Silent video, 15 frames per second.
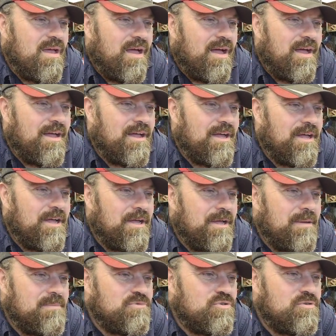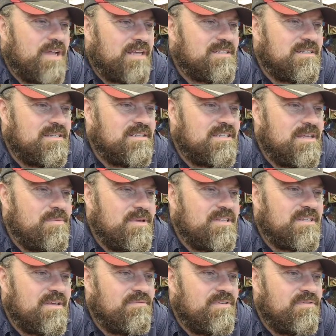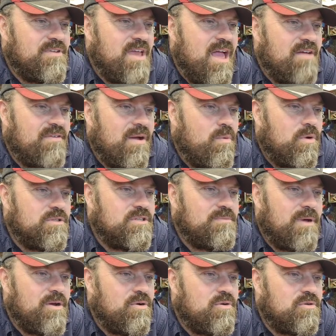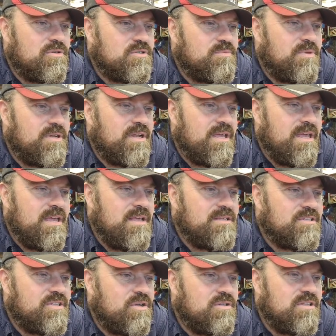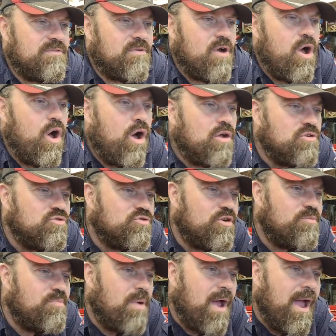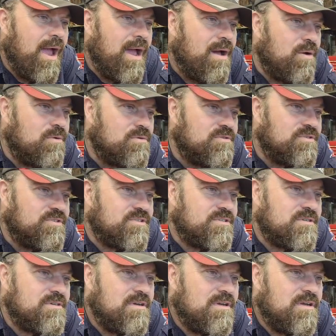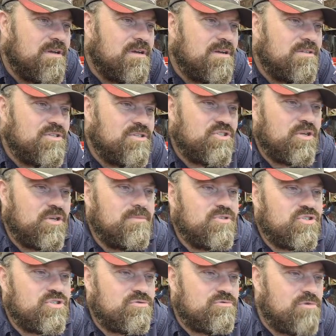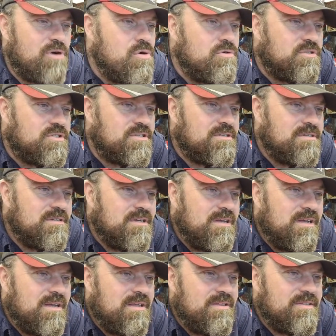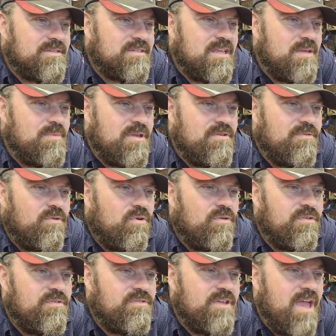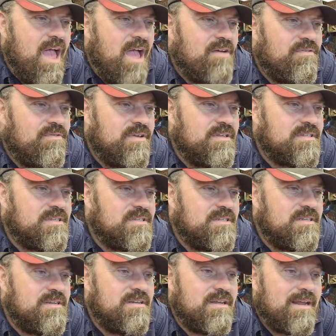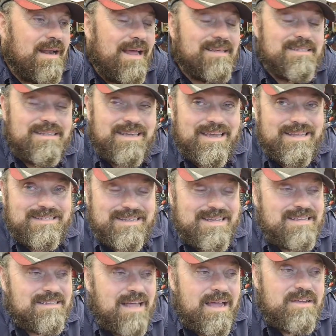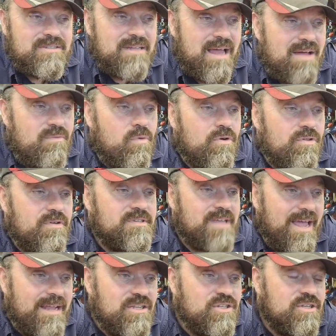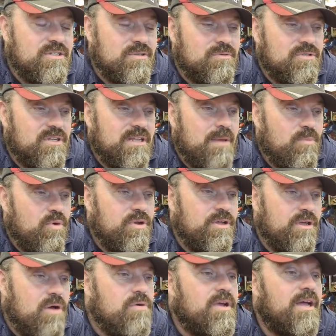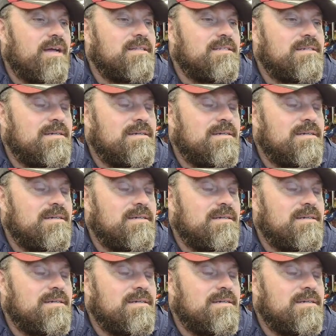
Drew Dastley, CB750F. I wanted my uncle's, but he sold it for £100 to some scrote. The CB450F is considered a classic. It is. I used to have one of those engines that was going to get put in a go-kart,